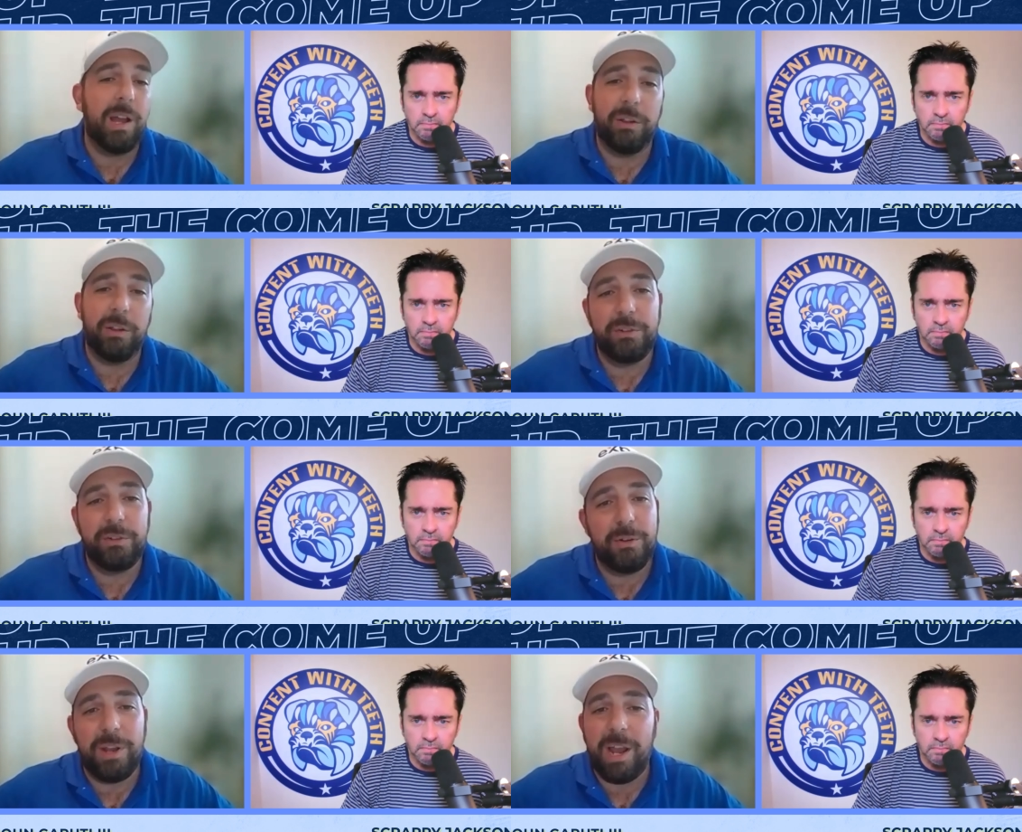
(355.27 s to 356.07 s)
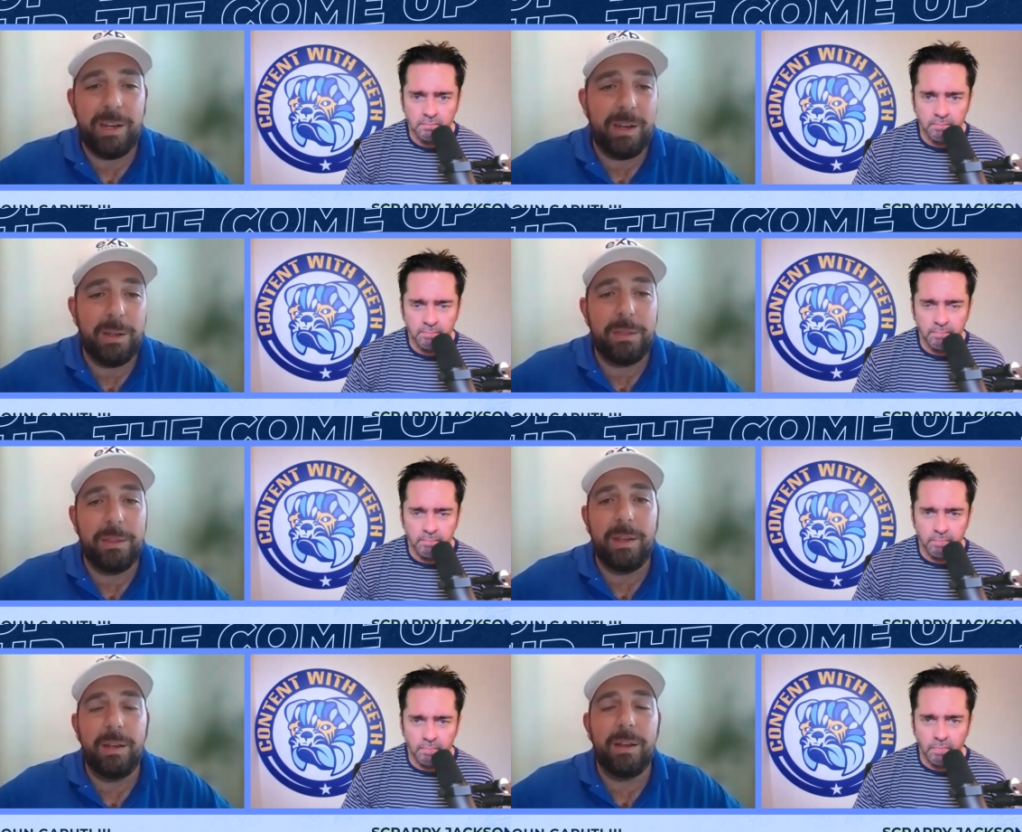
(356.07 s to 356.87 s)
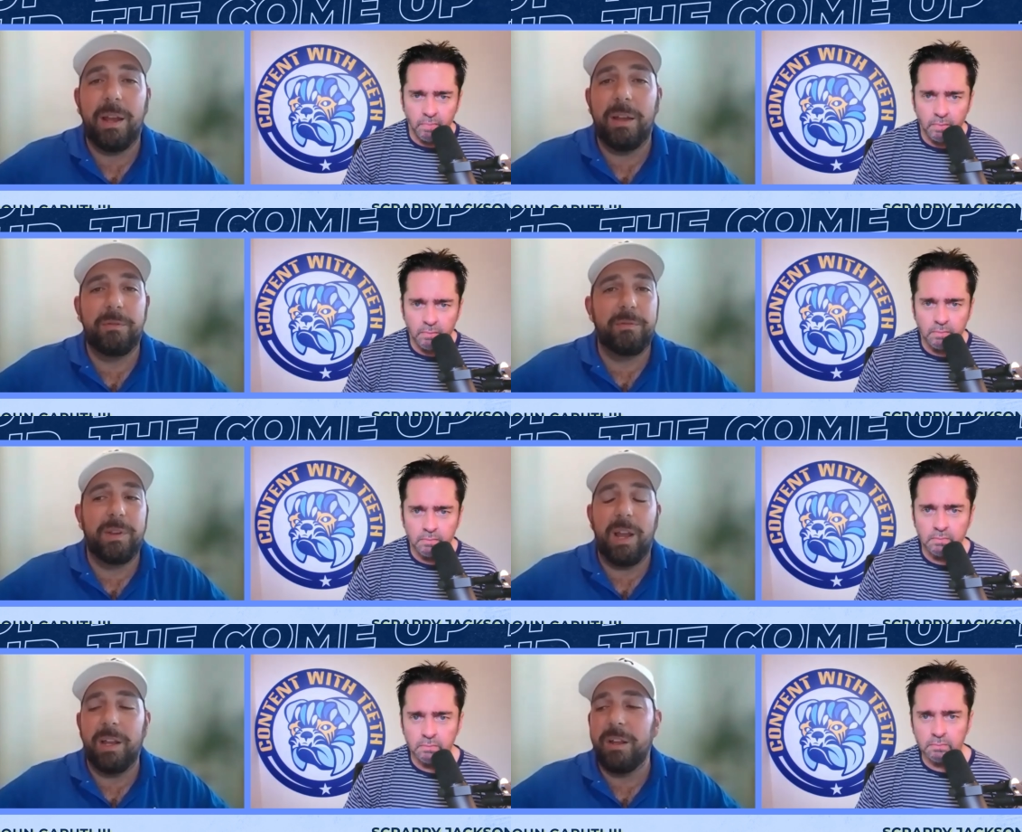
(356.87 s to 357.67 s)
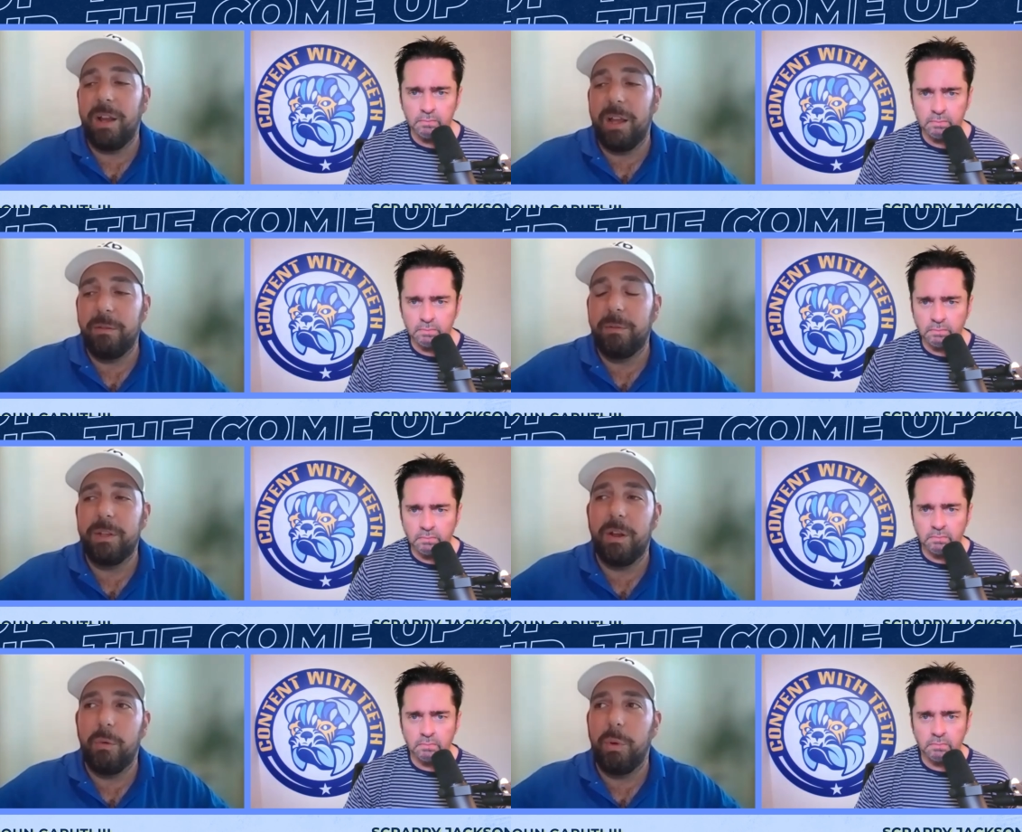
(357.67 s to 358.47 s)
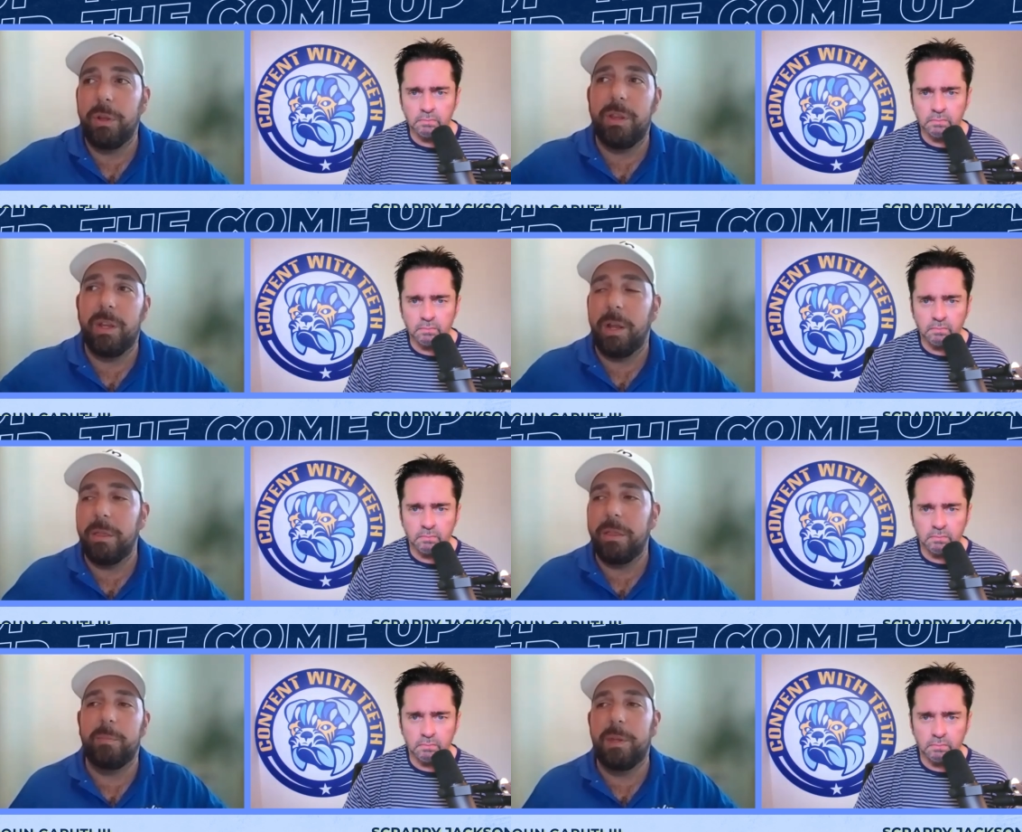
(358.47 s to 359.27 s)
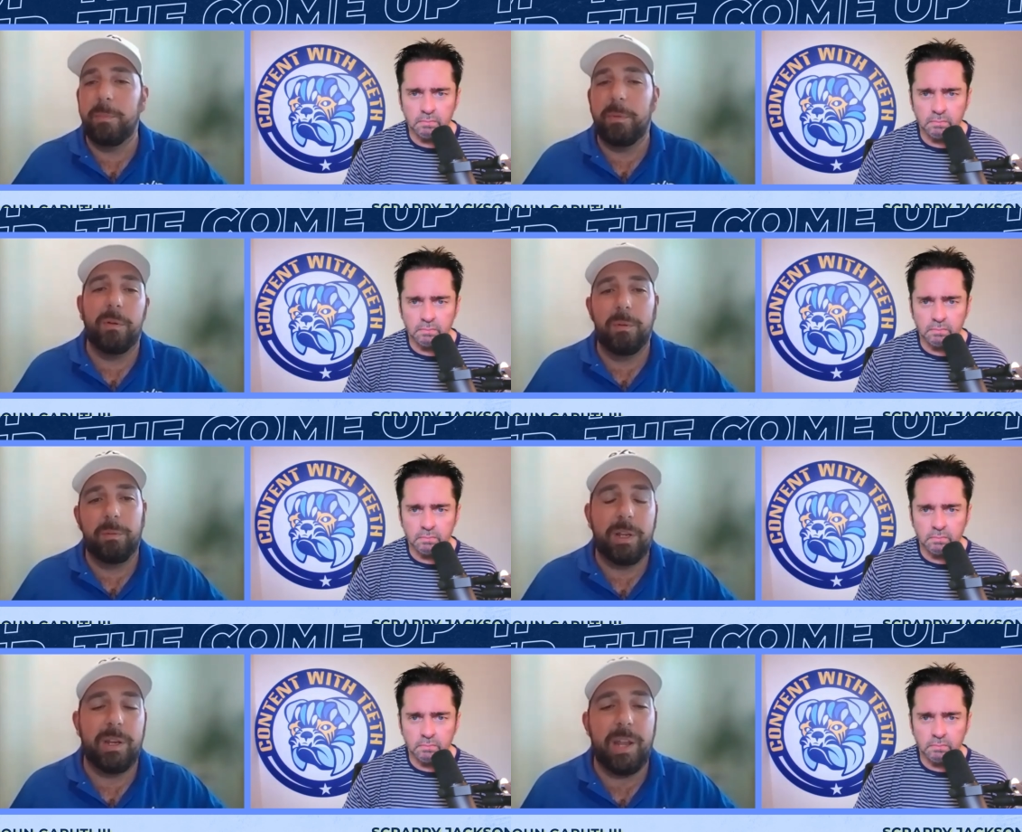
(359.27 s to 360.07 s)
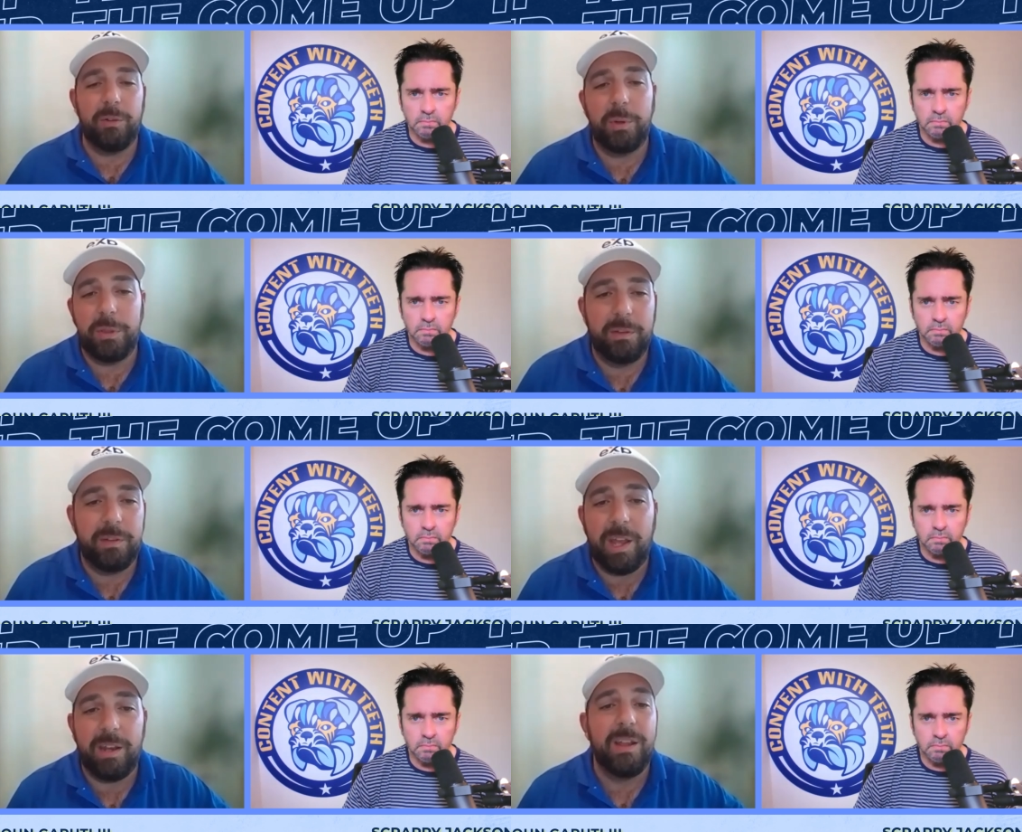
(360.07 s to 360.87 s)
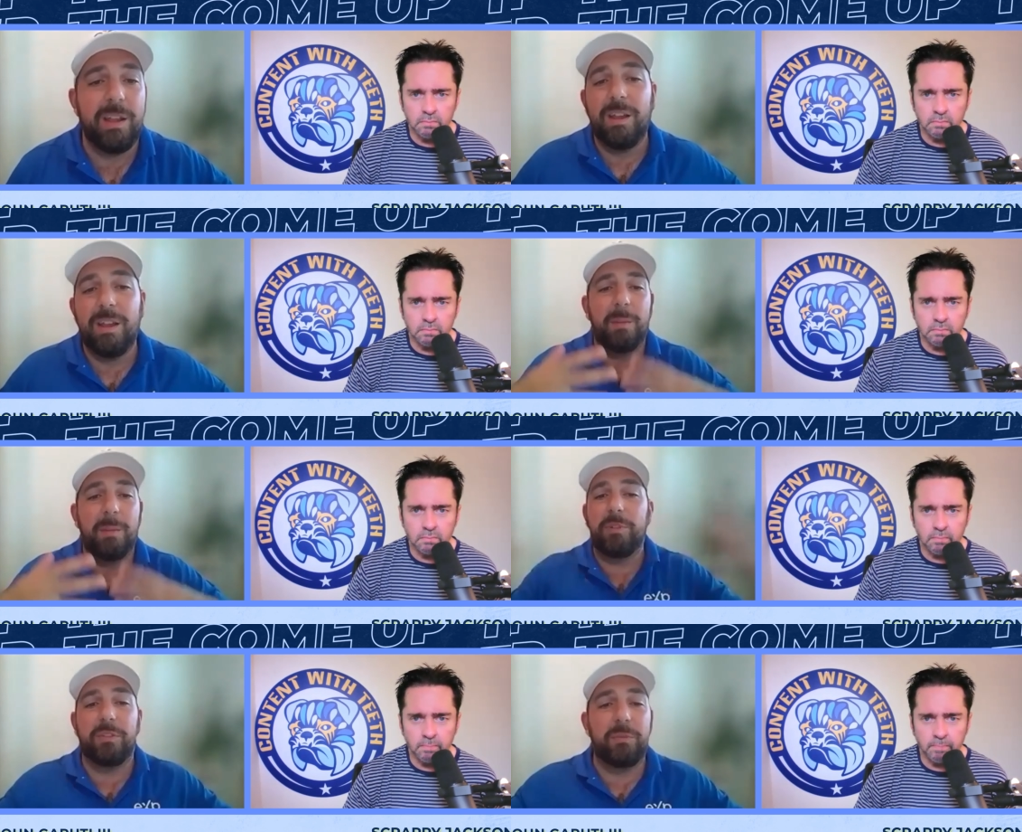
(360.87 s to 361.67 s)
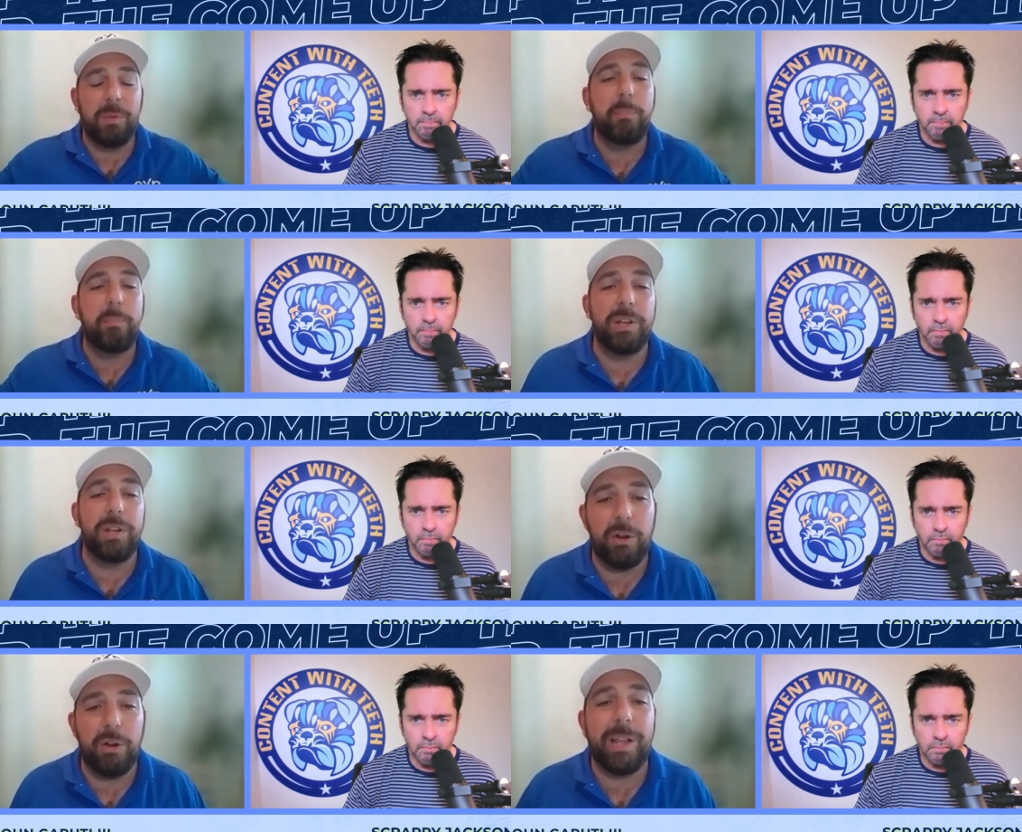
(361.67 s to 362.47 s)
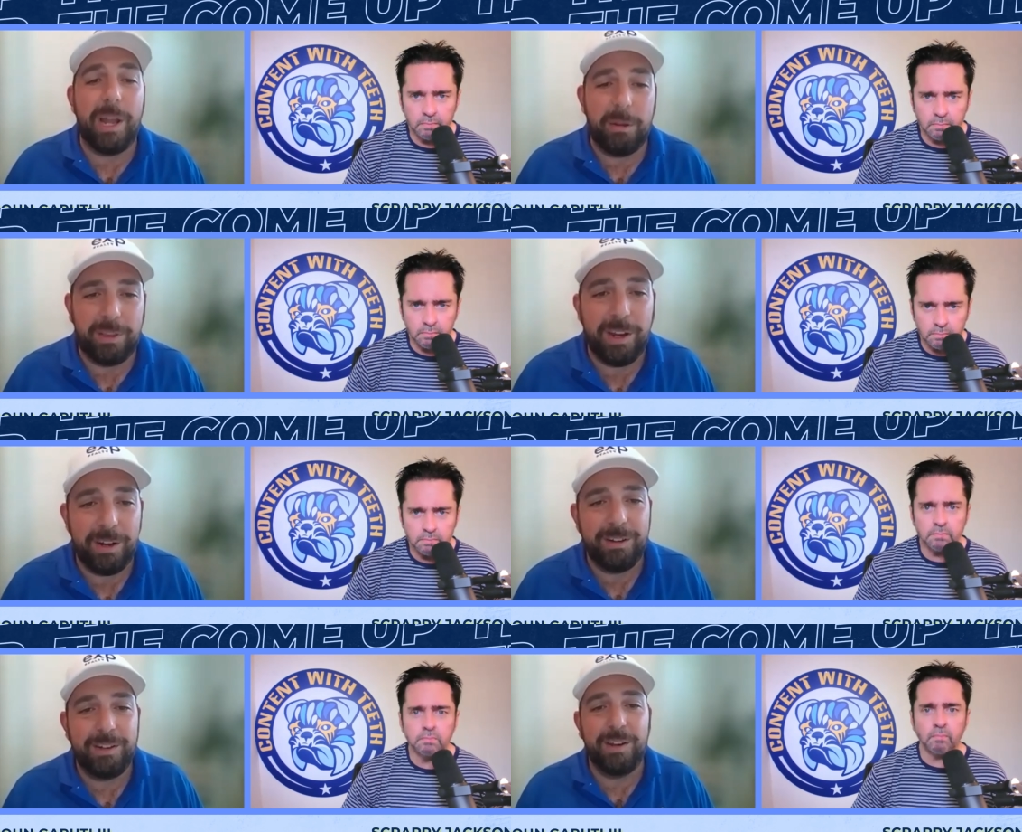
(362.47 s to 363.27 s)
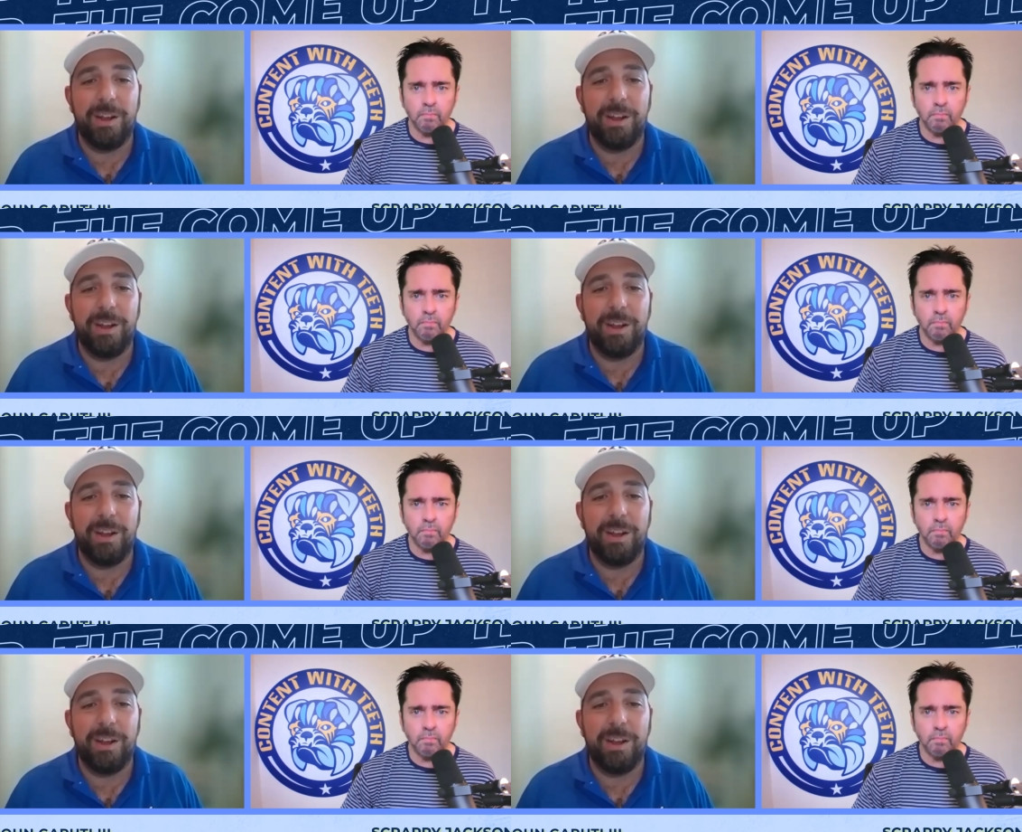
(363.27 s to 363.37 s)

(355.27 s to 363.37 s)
Speaker 1: I also don't hide anything. You know, one thing I think people connect with is that I'm putting it all out there, you